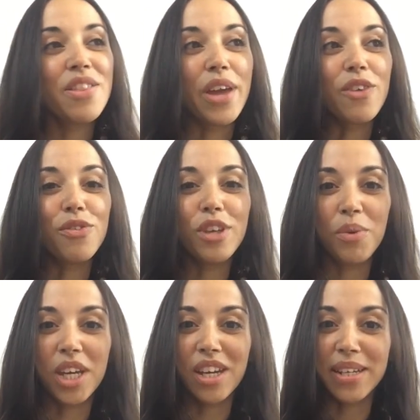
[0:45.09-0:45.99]
Thankfully,
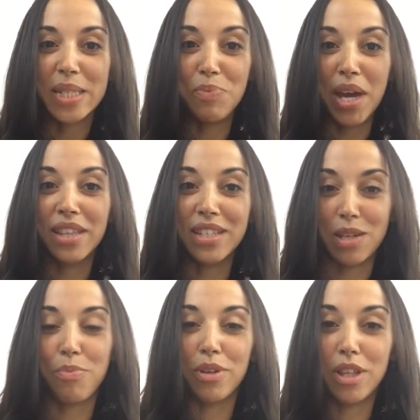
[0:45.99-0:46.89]
we can expand
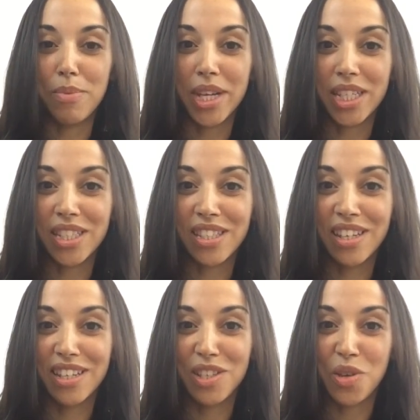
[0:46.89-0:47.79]
these upper limits.
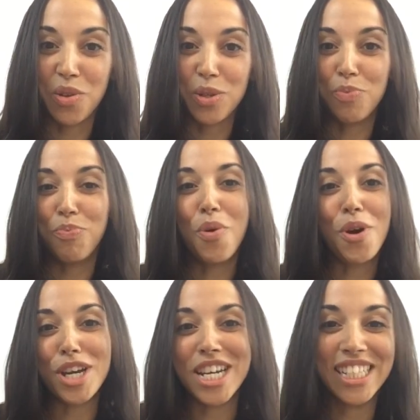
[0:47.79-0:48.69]
So those
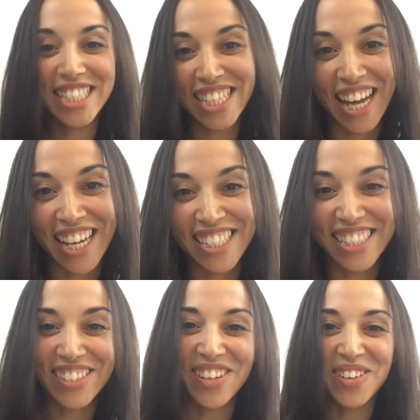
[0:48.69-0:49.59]
poor nice
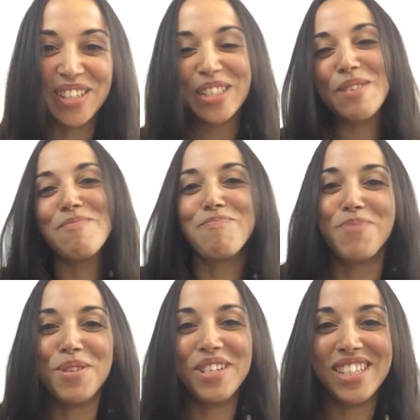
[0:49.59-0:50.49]
guys don't always get
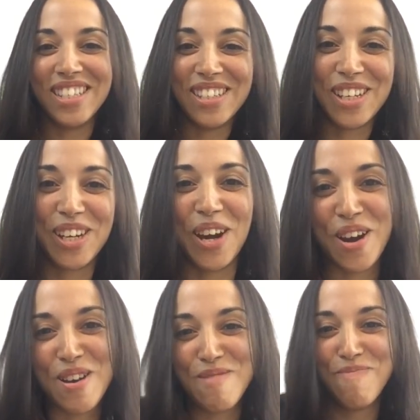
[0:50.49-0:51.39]
booted to the
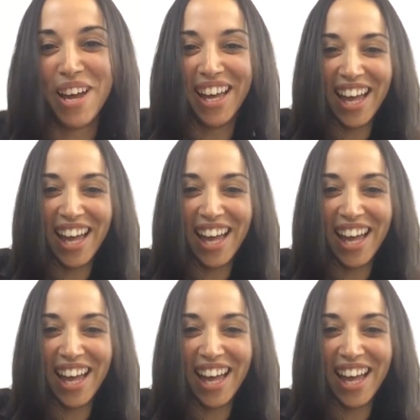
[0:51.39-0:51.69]
curb.